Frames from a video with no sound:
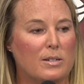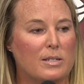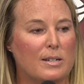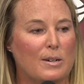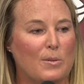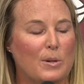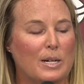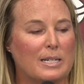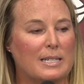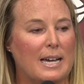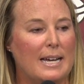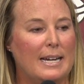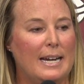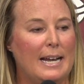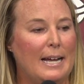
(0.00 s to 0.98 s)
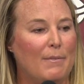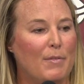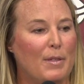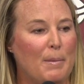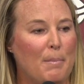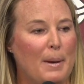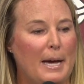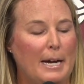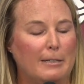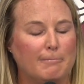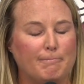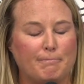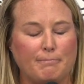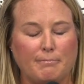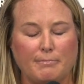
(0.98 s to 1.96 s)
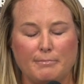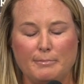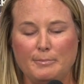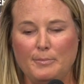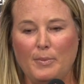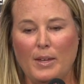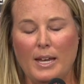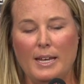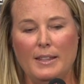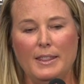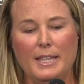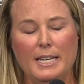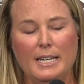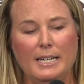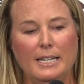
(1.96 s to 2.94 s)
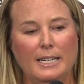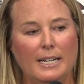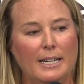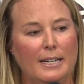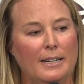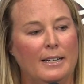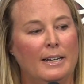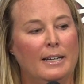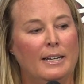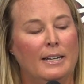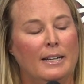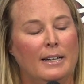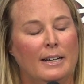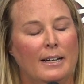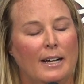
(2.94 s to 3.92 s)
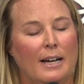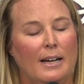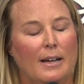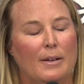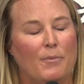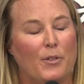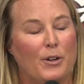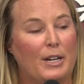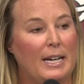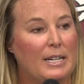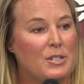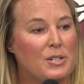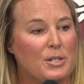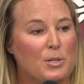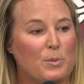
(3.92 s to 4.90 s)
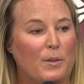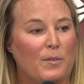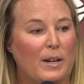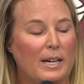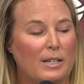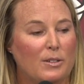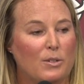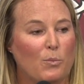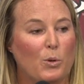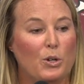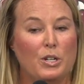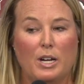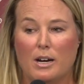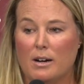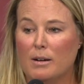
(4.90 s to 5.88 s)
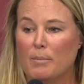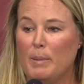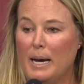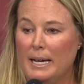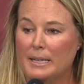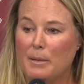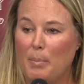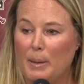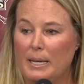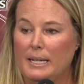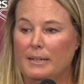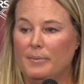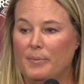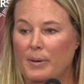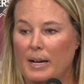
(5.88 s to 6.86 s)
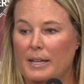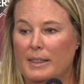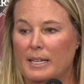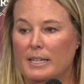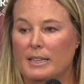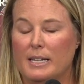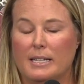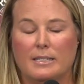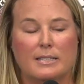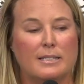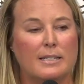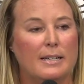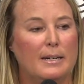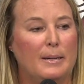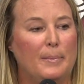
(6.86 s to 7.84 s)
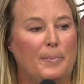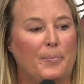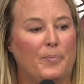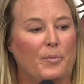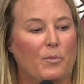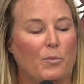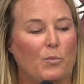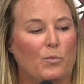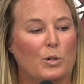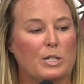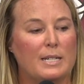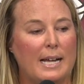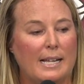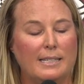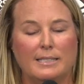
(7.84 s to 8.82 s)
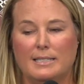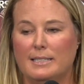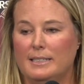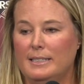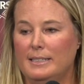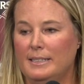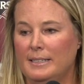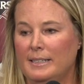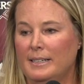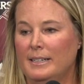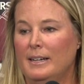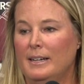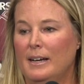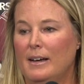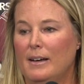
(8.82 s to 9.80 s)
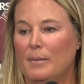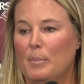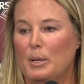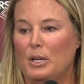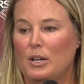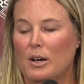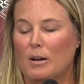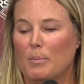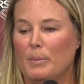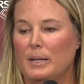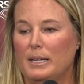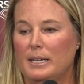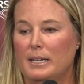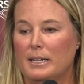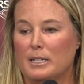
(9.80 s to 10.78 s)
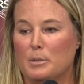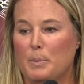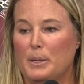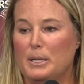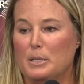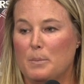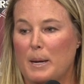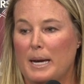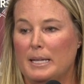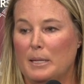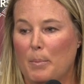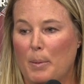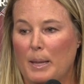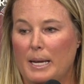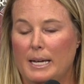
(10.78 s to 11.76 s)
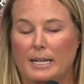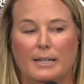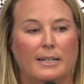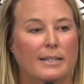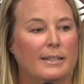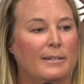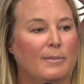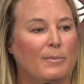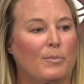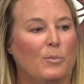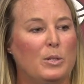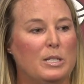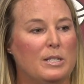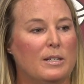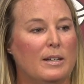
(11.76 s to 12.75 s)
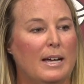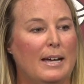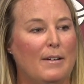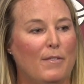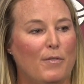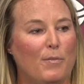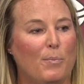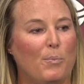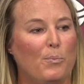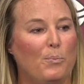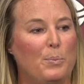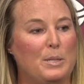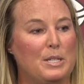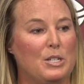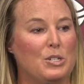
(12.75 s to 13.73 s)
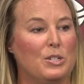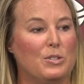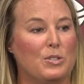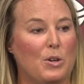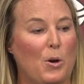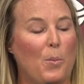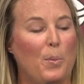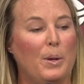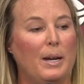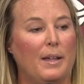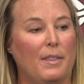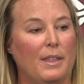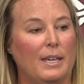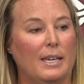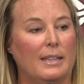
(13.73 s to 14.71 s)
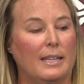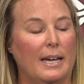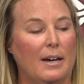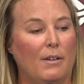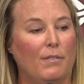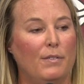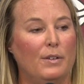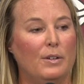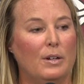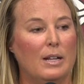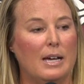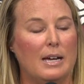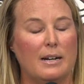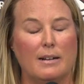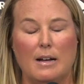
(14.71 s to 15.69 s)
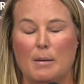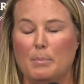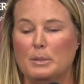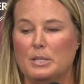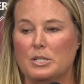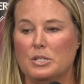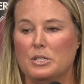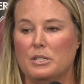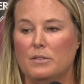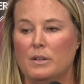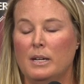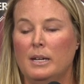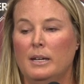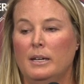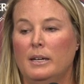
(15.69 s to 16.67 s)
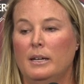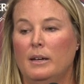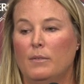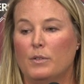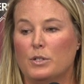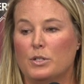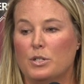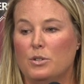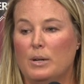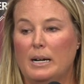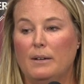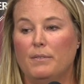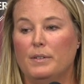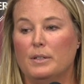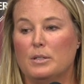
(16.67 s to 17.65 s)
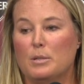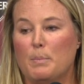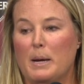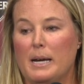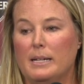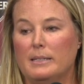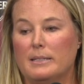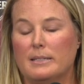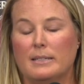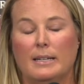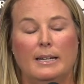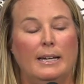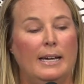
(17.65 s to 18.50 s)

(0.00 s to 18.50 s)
So we're excited to have them back. And then for catchers, we're young behind the plate. I think that's we're talented, but young and inexperienced behind the plate. We still have positions open. I think in the outfield, a lot of competition for two outfield spots.